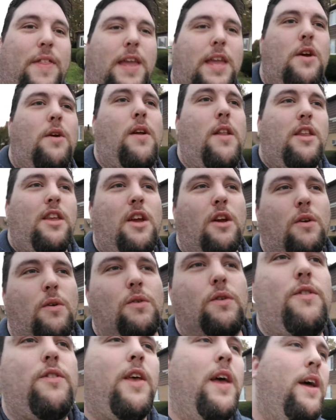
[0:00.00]
that you can
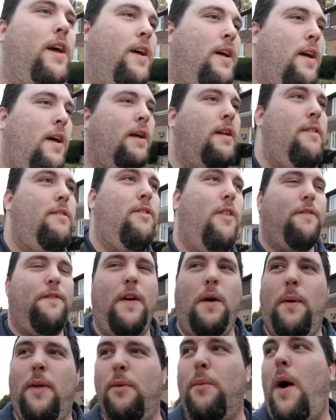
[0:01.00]
use to
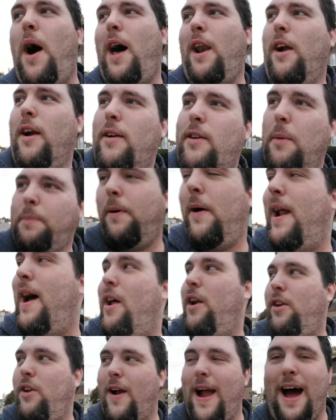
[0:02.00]
fill with water to put out your